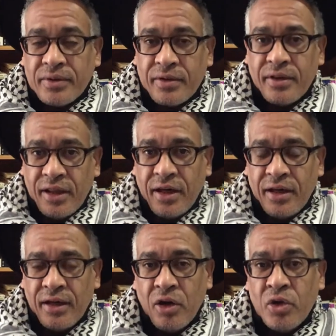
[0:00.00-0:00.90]

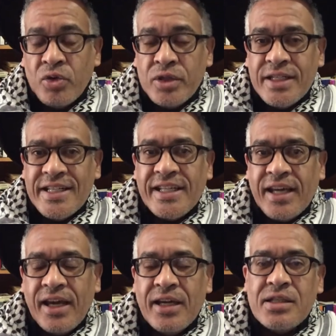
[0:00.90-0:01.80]
their own
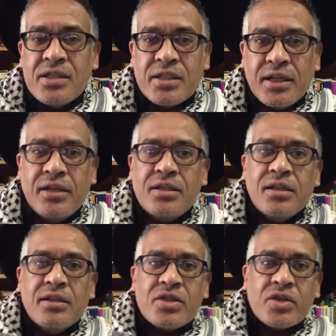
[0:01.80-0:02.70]
decayed state
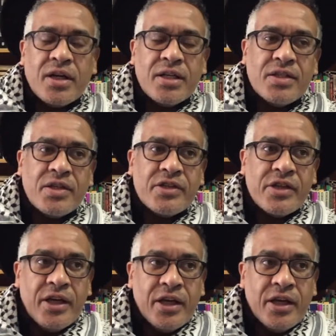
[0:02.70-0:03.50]
in this crisis,